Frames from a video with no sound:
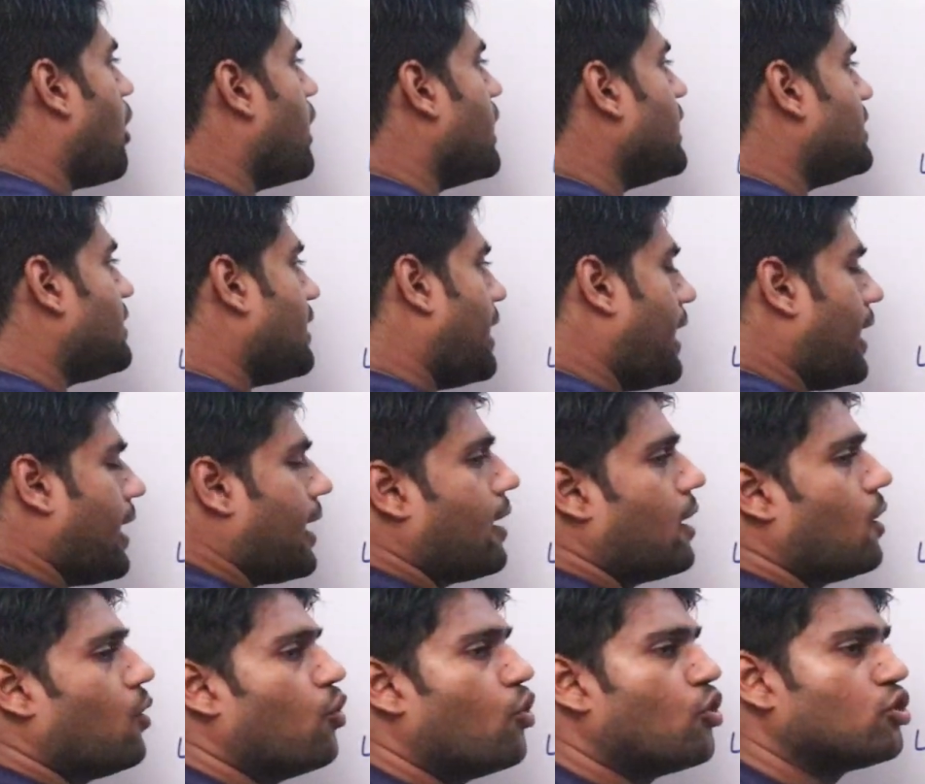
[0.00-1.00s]
point A,
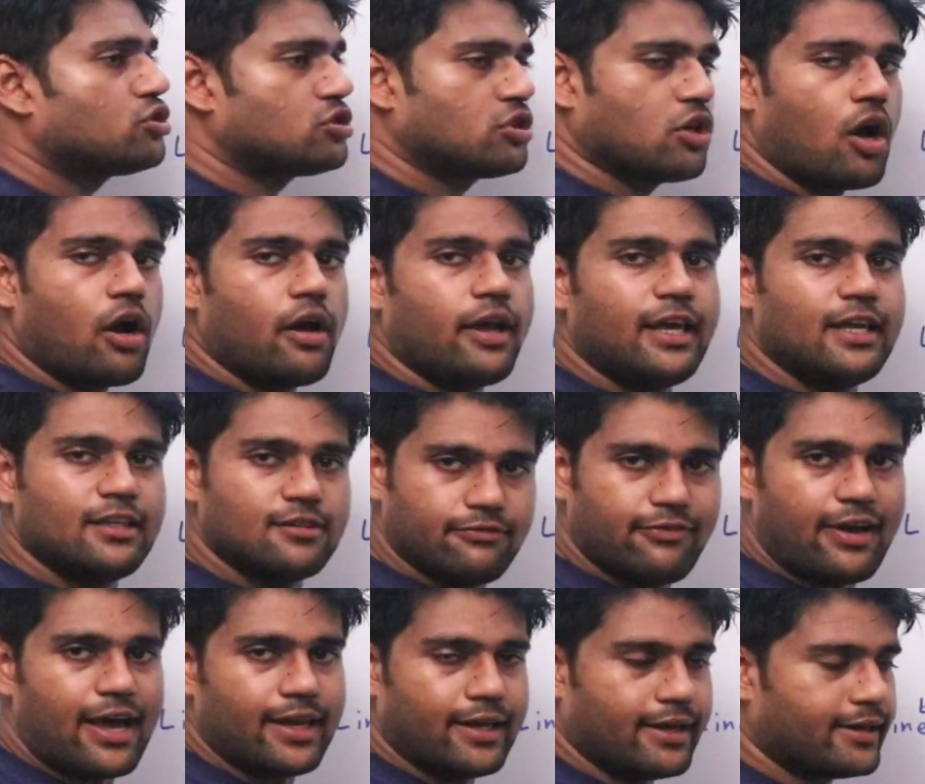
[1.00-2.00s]
Hooke's law is
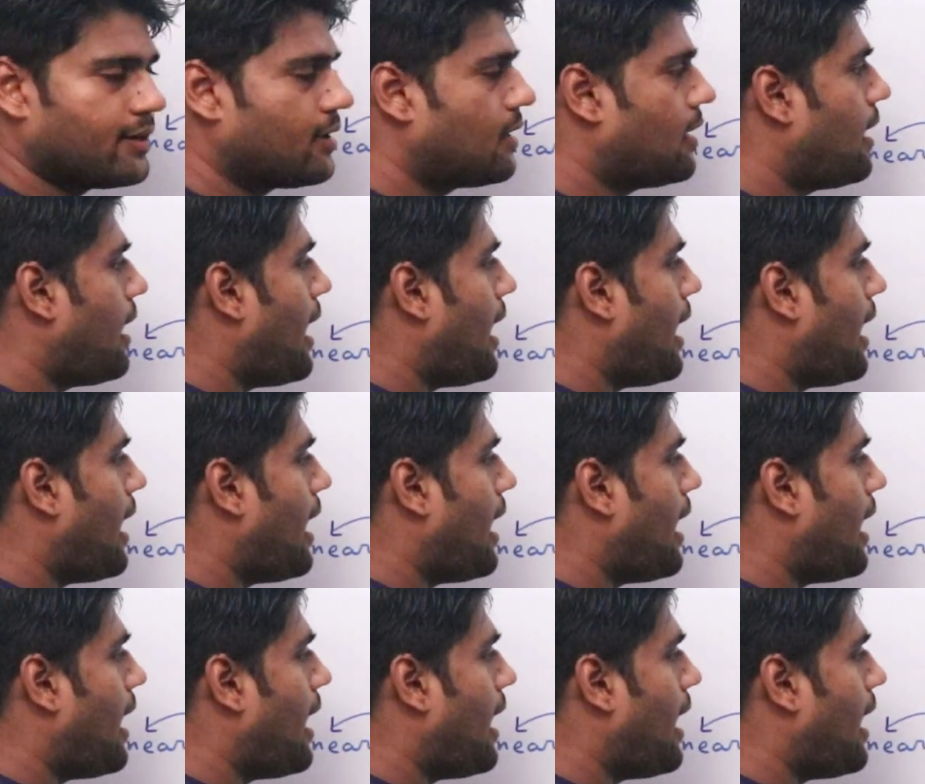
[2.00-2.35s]
valid.